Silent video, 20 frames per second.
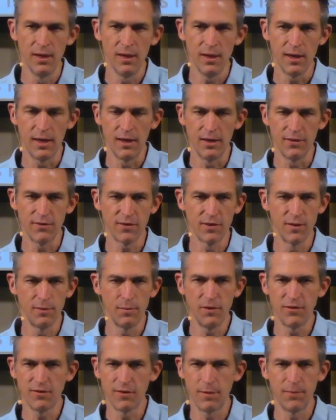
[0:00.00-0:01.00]
And it's going to
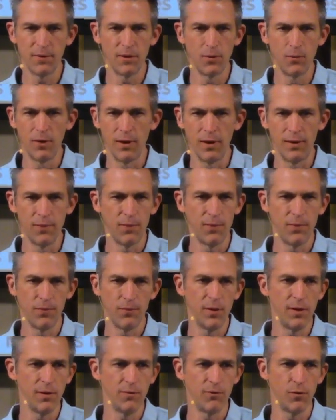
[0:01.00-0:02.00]
be something where
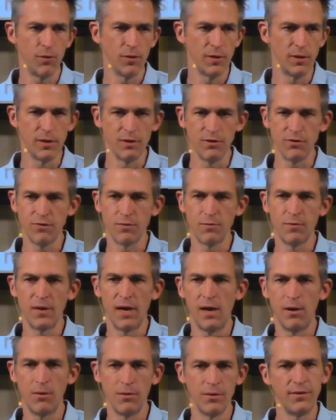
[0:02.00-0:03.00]
three or four years from
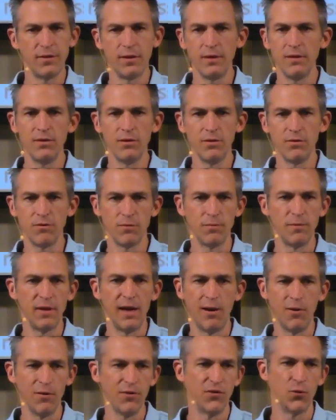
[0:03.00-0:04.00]
now or ten years from
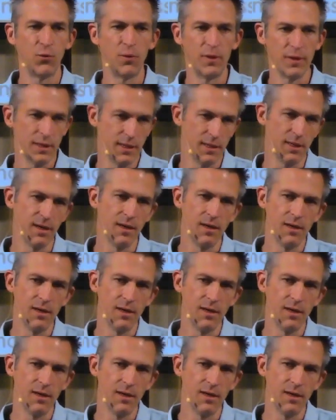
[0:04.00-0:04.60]
now or twenty,